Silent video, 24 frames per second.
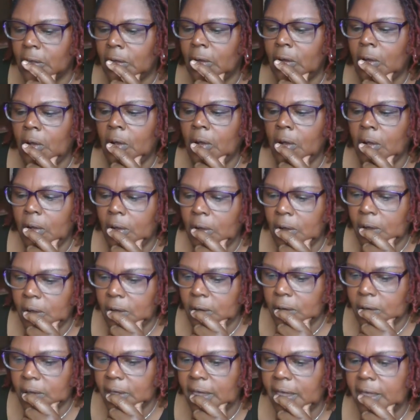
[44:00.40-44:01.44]
Oh,
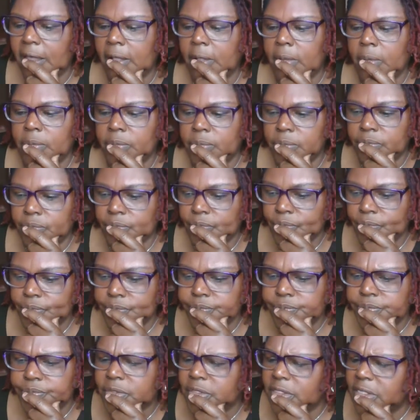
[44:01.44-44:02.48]
okay.
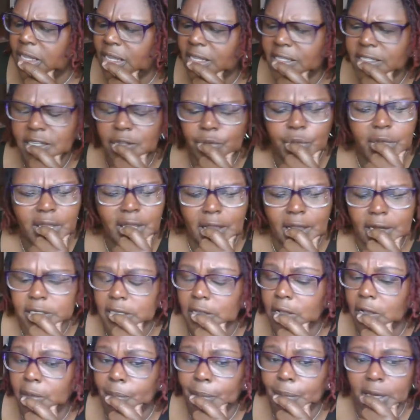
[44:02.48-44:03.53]
Yeah, see, we got to
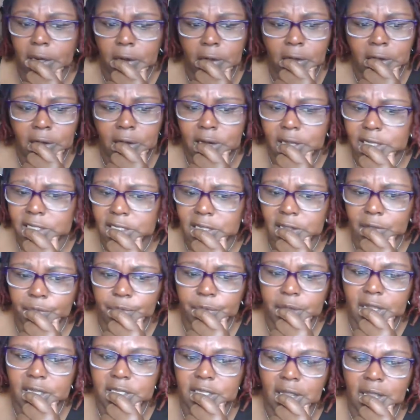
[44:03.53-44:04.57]
talk about all that stuff,
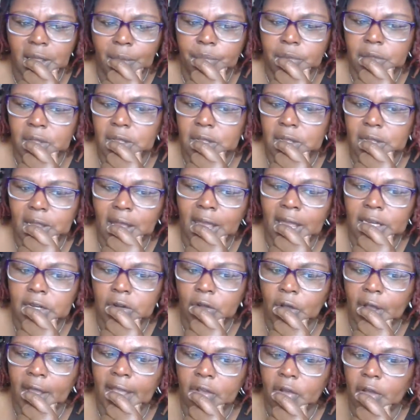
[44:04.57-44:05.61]
because I mean, I know
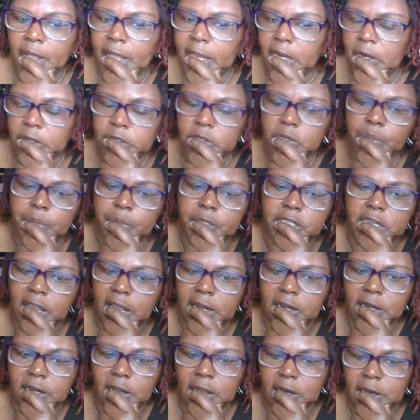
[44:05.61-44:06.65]
I ain't gonna have no super
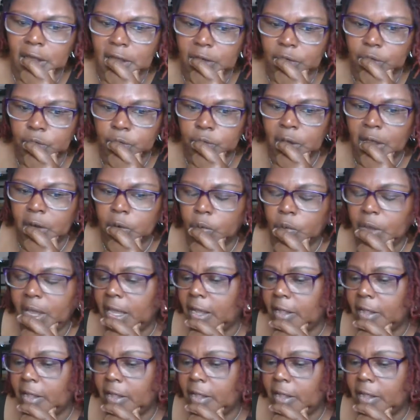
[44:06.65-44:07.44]
chat and nothing like right away.